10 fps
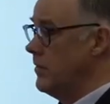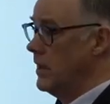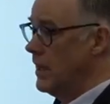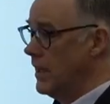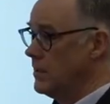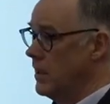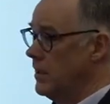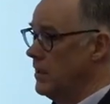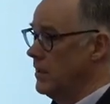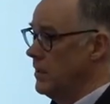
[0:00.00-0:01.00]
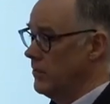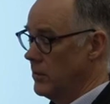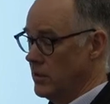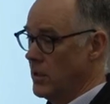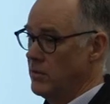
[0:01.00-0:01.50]
they're lactating, they've
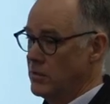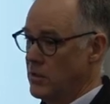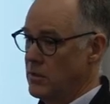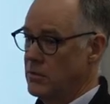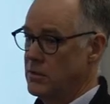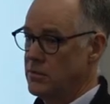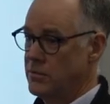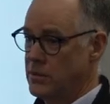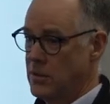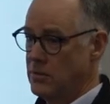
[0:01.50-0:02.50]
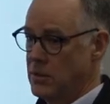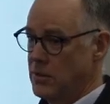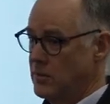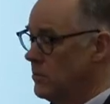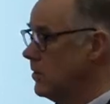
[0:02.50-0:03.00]
got lower tolerance for salt in
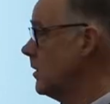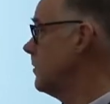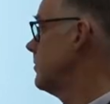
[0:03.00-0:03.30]
the water.